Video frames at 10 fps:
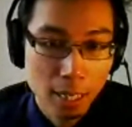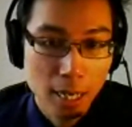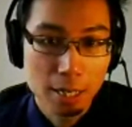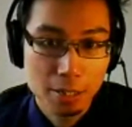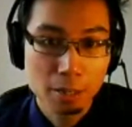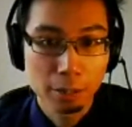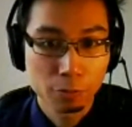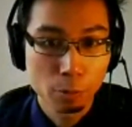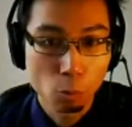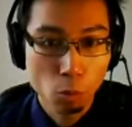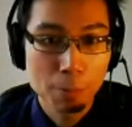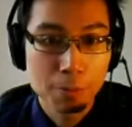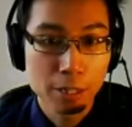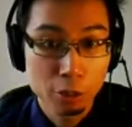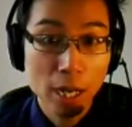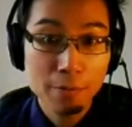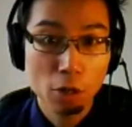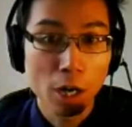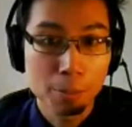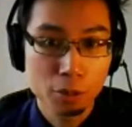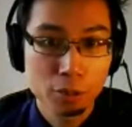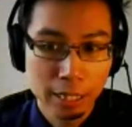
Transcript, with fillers: uh, something from a website, you have the option,